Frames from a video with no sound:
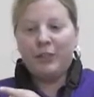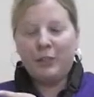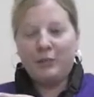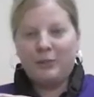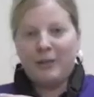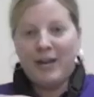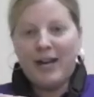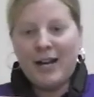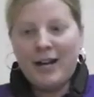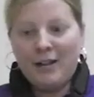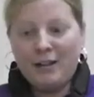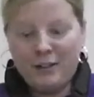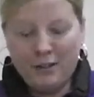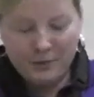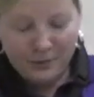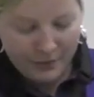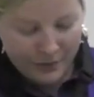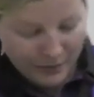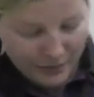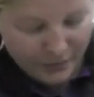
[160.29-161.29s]
on the
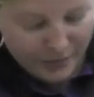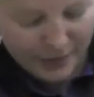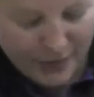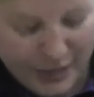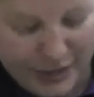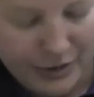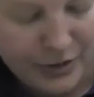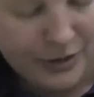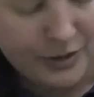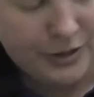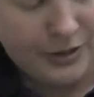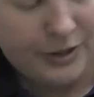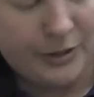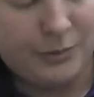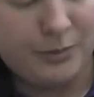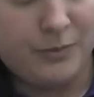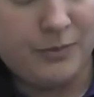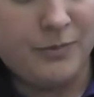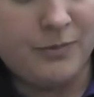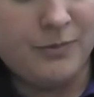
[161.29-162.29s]
back, and you're going
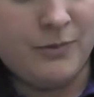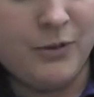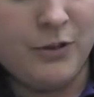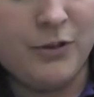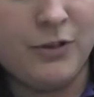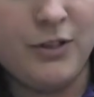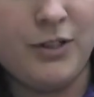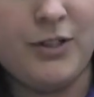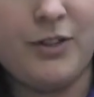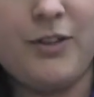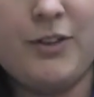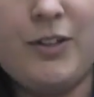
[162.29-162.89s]
to hook